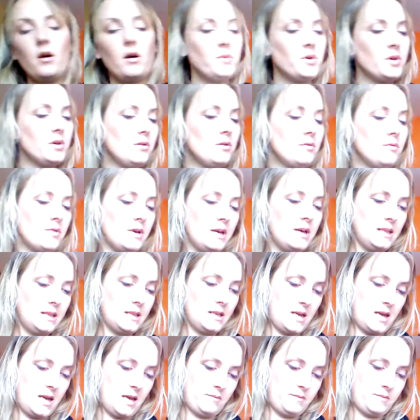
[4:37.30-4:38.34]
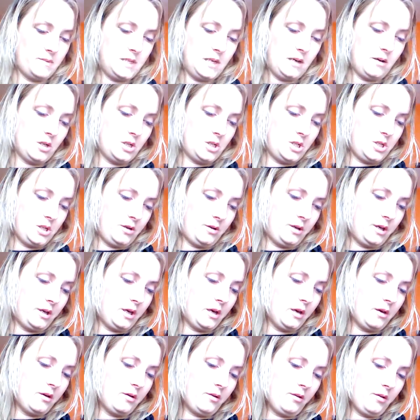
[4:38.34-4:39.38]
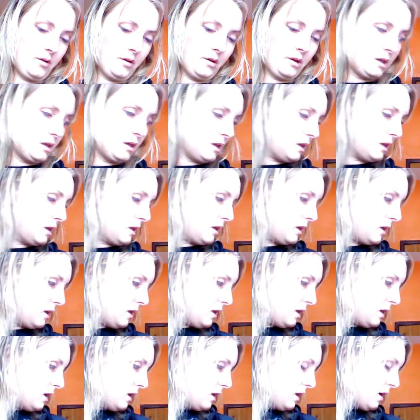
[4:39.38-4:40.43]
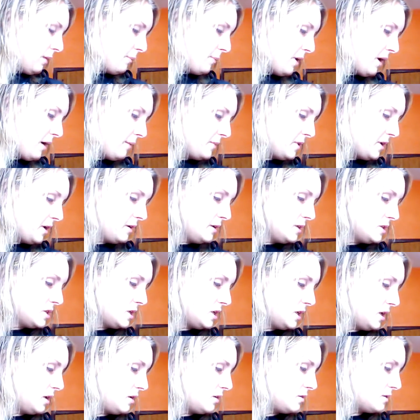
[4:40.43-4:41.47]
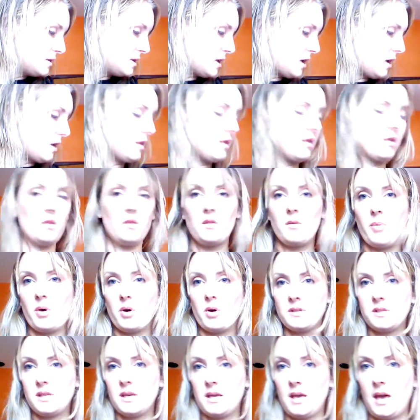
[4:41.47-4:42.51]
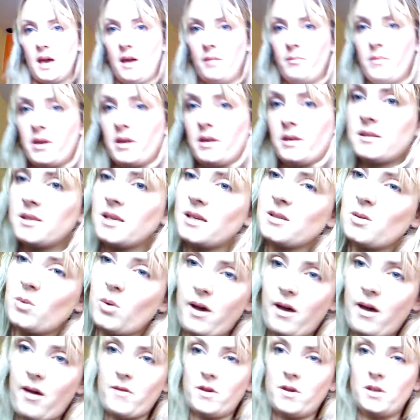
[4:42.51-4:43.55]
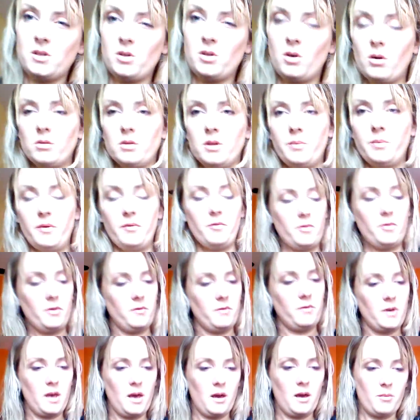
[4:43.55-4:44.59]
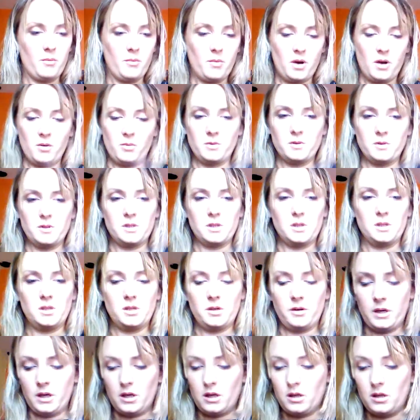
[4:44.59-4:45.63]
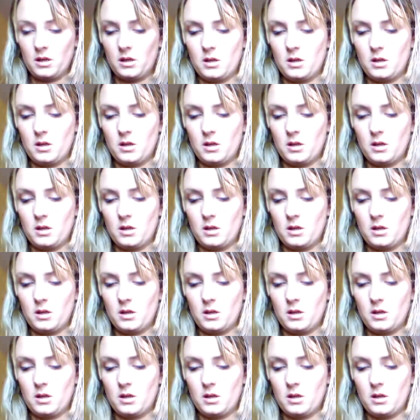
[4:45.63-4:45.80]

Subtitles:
I'm going to read the names out to you, but I'm going to use the box it came in because that's quite heavy to hold up in front of a camera whilst I do it.